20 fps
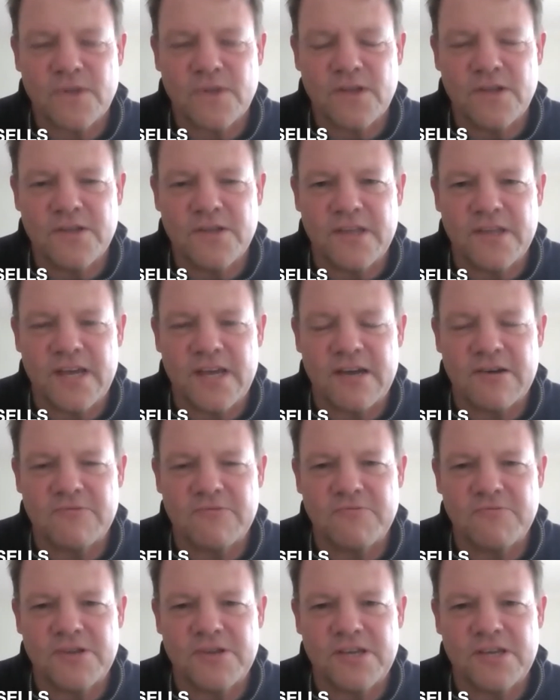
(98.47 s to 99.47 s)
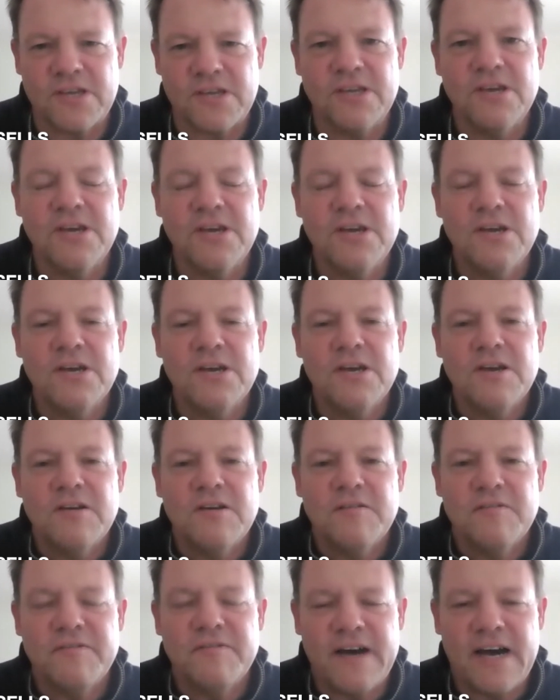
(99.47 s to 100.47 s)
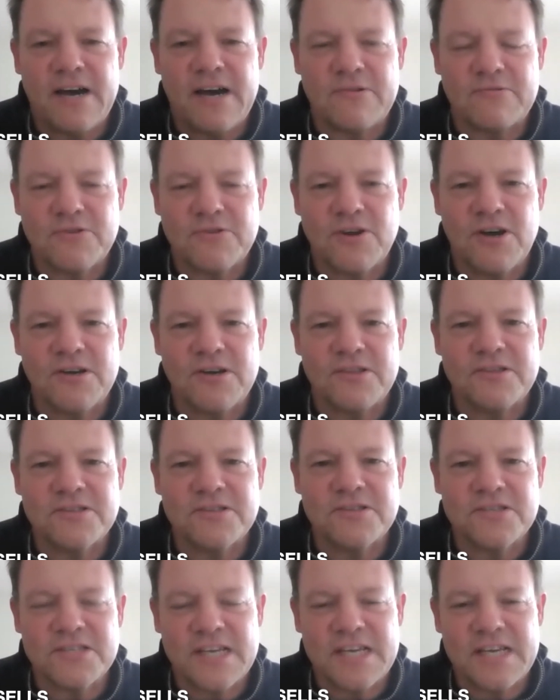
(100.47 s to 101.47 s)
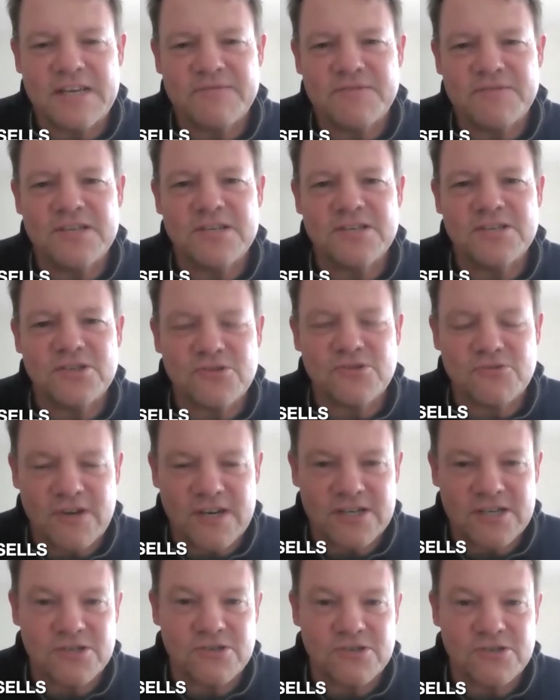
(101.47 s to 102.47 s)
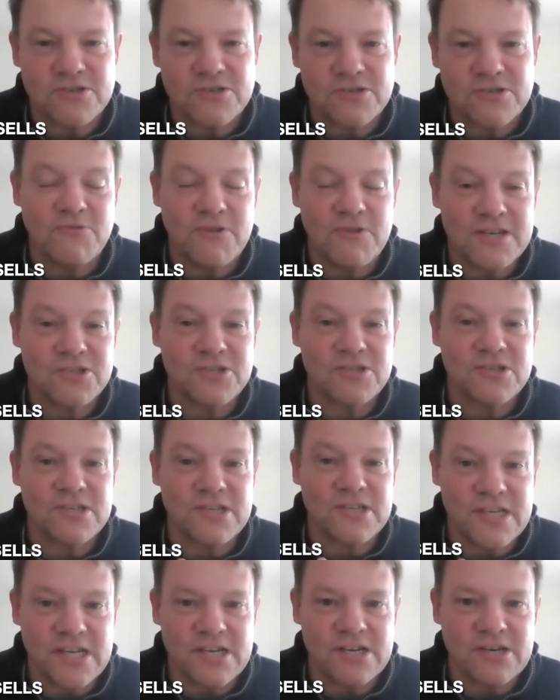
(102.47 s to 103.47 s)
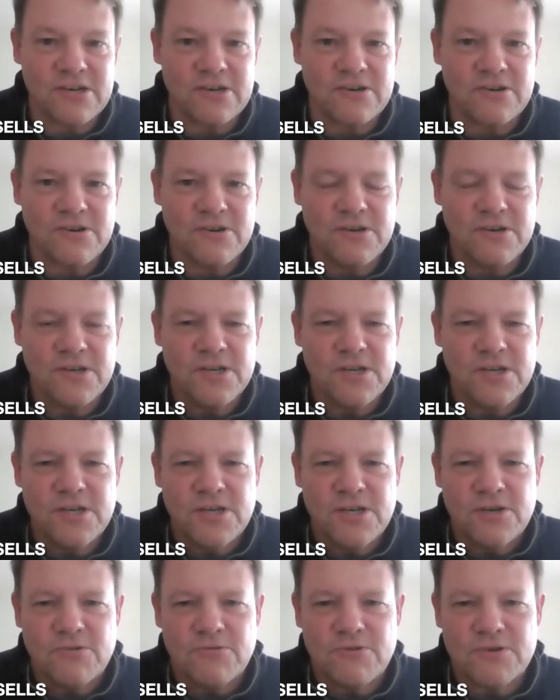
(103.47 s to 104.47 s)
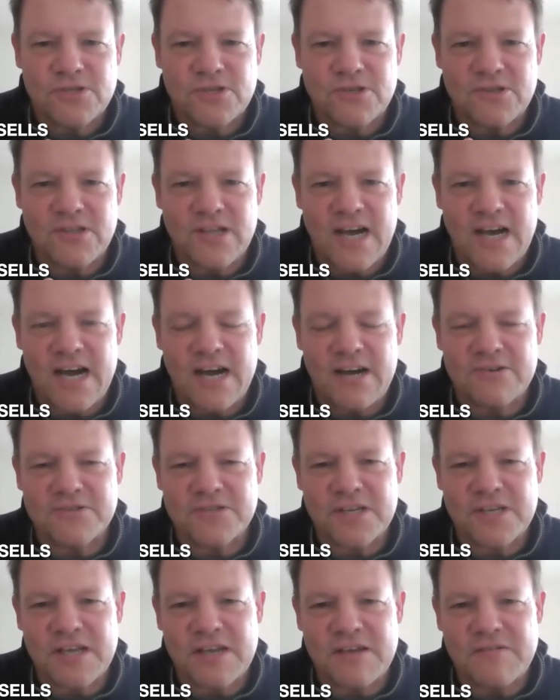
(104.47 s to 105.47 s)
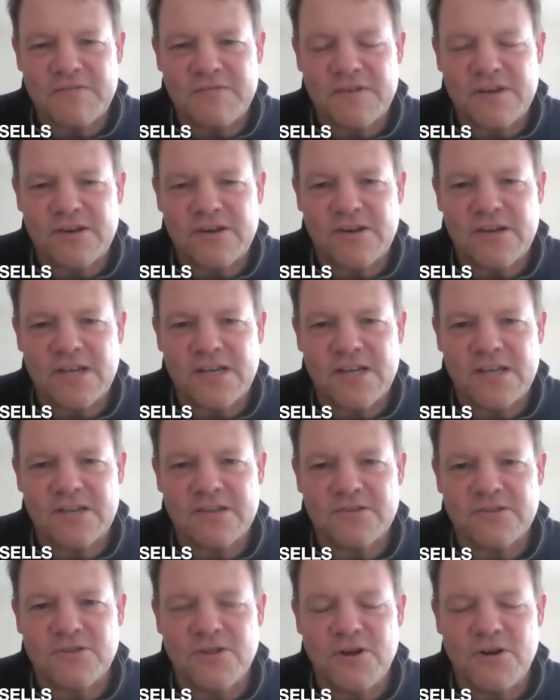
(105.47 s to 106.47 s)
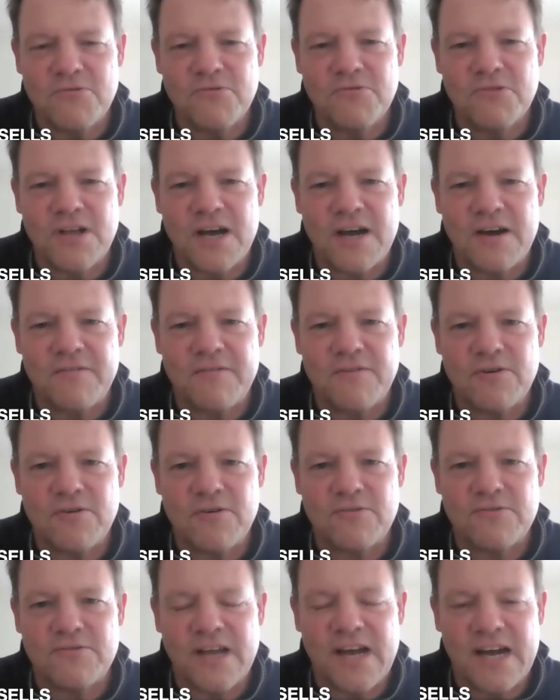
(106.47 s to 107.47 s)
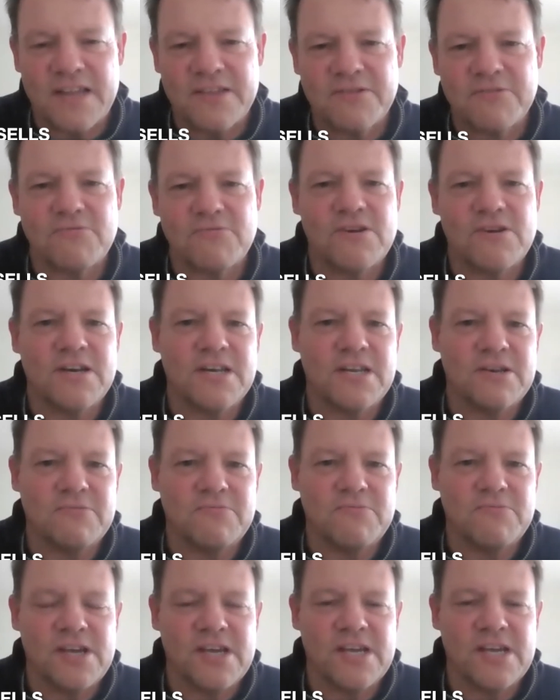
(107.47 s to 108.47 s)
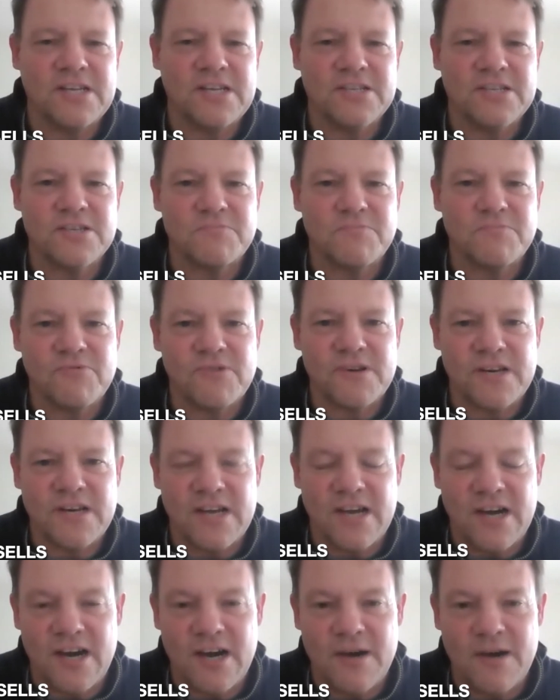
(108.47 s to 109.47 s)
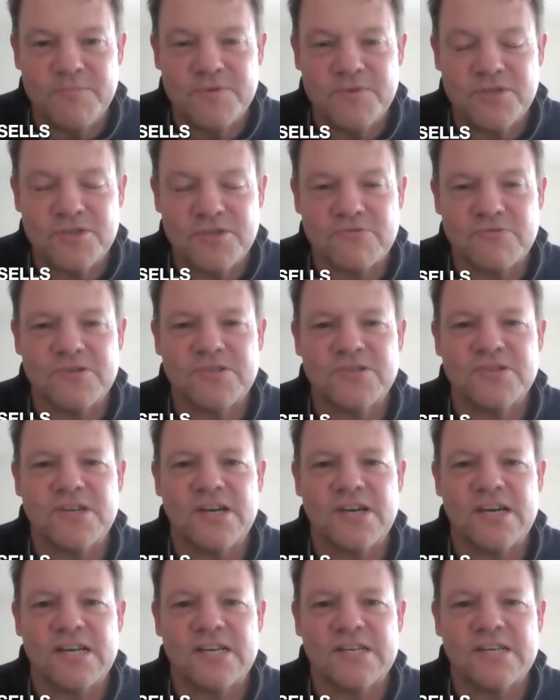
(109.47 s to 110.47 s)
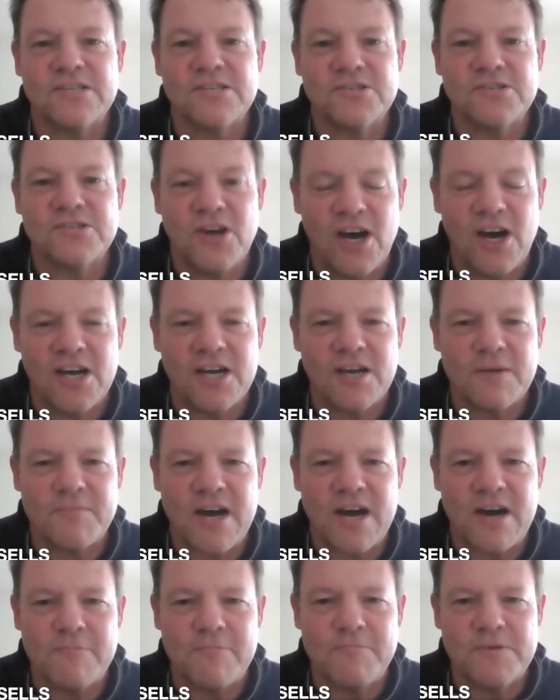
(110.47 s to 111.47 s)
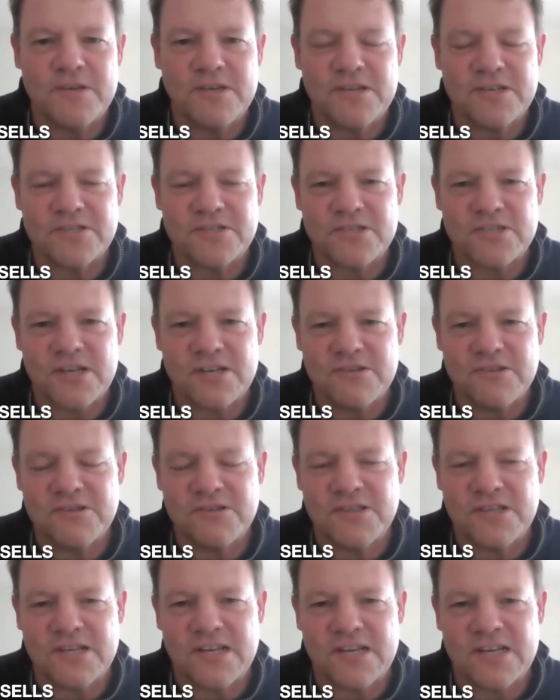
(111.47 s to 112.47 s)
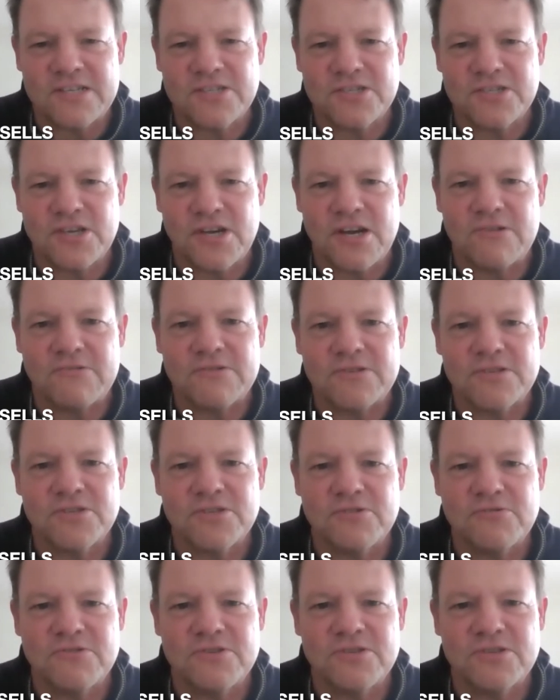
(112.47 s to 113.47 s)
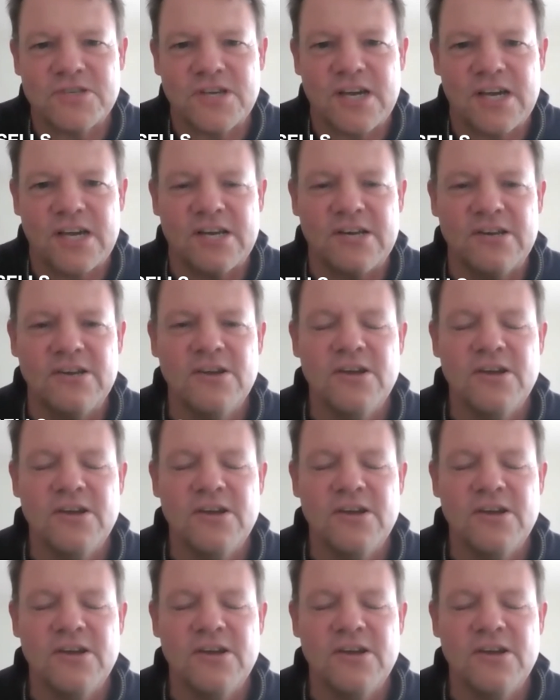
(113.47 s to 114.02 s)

that we found called the Safety Stressor Questionnaire, which allows a very low level, non-threatening way to bring up suicide to talk about. Because the other thing I saw with suicide